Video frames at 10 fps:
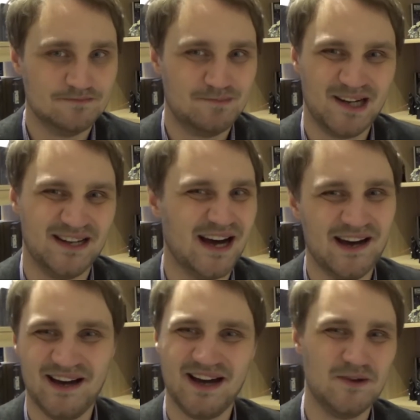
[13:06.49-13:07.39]
But
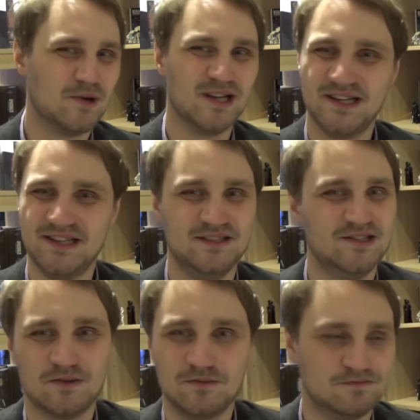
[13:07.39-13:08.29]
I really
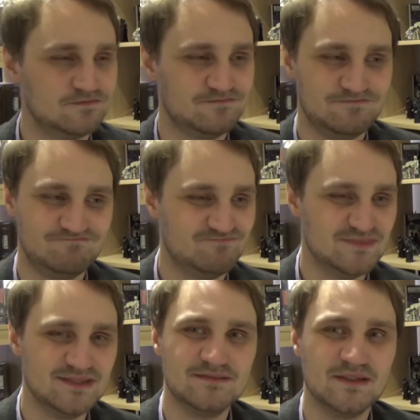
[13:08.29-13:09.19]
don't
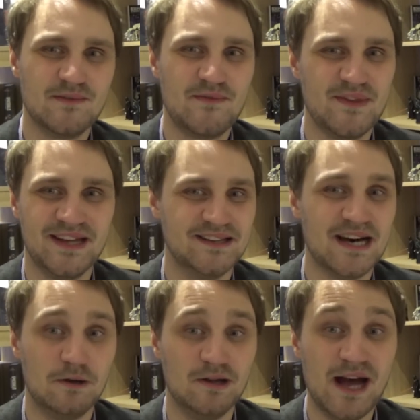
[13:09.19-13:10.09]
think
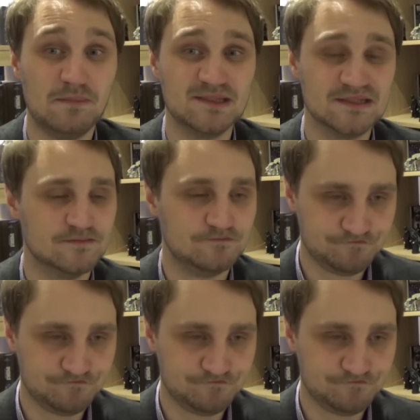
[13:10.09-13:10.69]
that will happen.